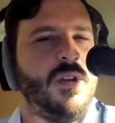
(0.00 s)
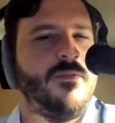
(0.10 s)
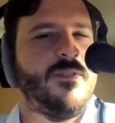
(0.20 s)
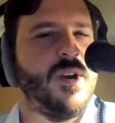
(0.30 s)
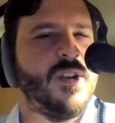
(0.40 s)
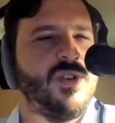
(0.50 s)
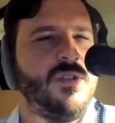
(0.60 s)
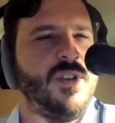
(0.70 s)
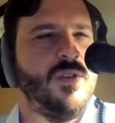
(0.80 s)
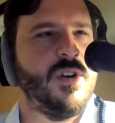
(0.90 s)
If I want to turn
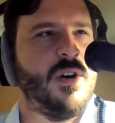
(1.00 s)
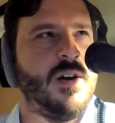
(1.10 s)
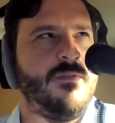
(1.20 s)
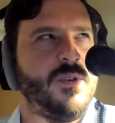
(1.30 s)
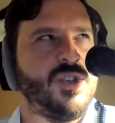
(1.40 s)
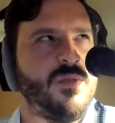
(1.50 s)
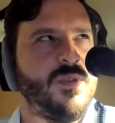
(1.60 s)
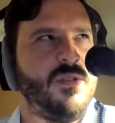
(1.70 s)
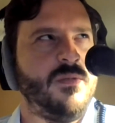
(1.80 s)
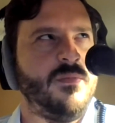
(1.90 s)
the unit off, which I
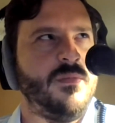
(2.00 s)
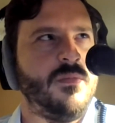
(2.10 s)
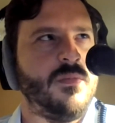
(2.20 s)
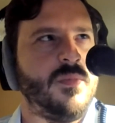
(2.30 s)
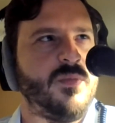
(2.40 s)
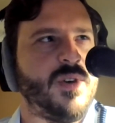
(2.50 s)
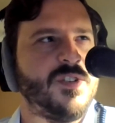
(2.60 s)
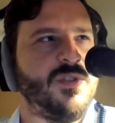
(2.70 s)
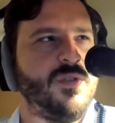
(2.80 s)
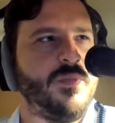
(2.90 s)
will, I'm going to press
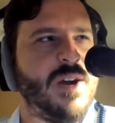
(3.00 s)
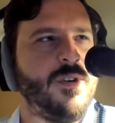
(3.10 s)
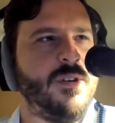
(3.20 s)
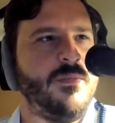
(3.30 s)
and hold power.